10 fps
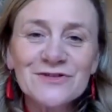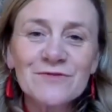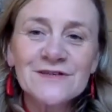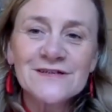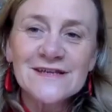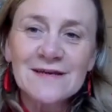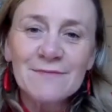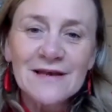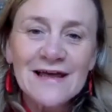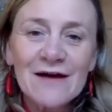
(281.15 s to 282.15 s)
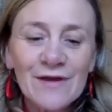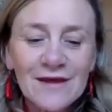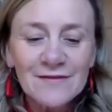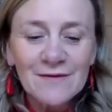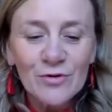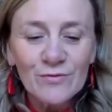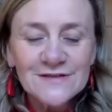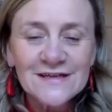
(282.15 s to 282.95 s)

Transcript: Diarmuid is in Malawi at the moment.